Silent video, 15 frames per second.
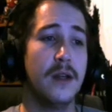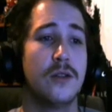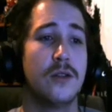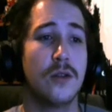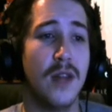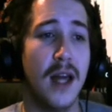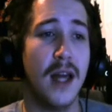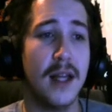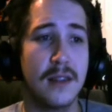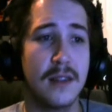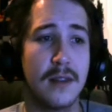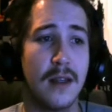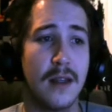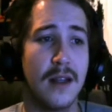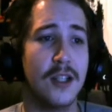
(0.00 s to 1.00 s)
So
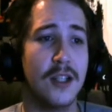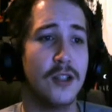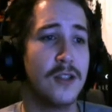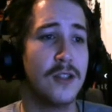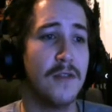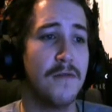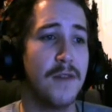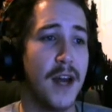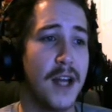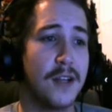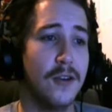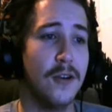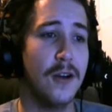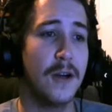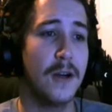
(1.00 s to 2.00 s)
that's an interesting
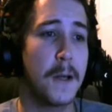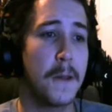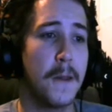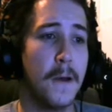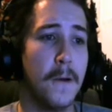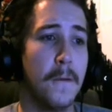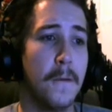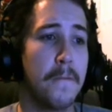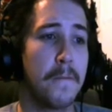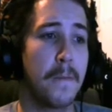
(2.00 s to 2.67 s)
factor, though.